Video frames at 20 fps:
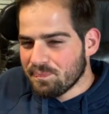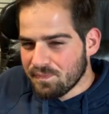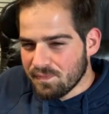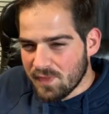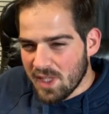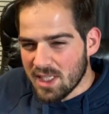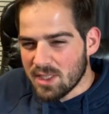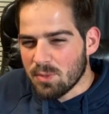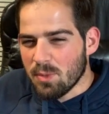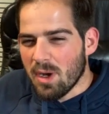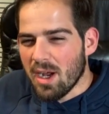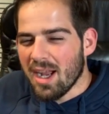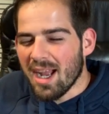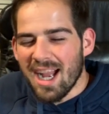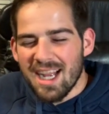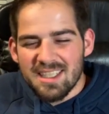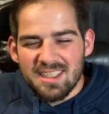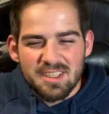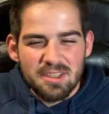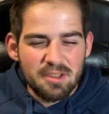that's why
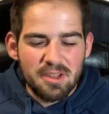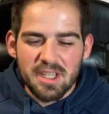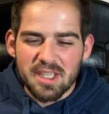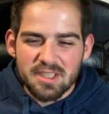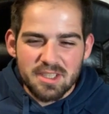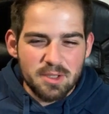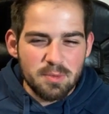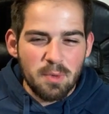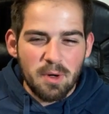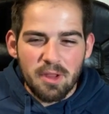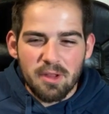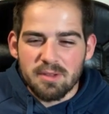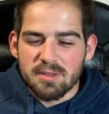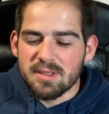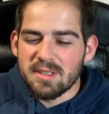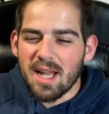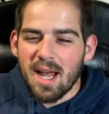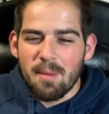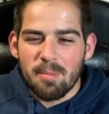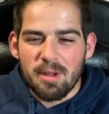I still think she's one of those
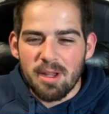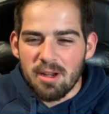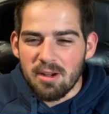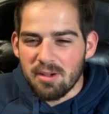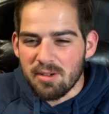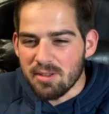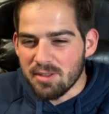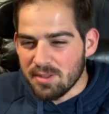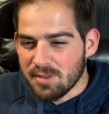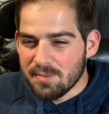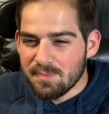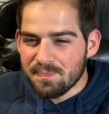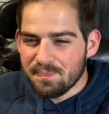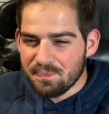top characters.